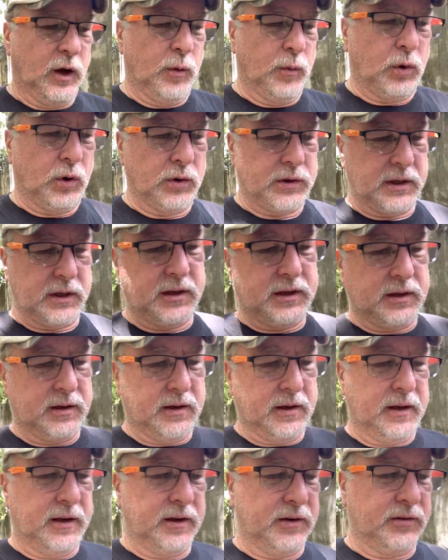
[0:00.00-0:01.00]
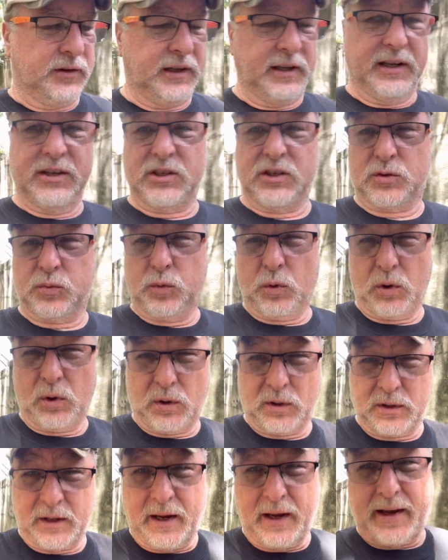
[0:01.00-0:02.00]
both in the religious
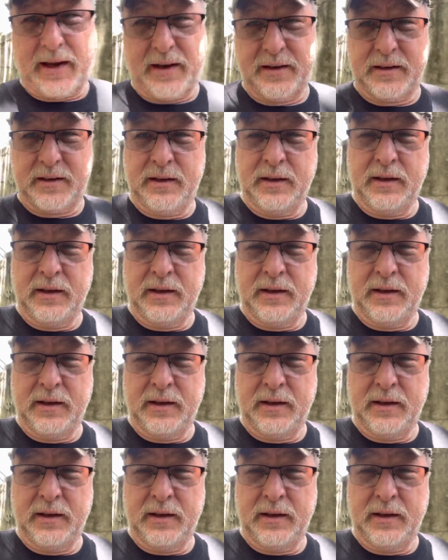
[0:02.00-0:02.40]
world and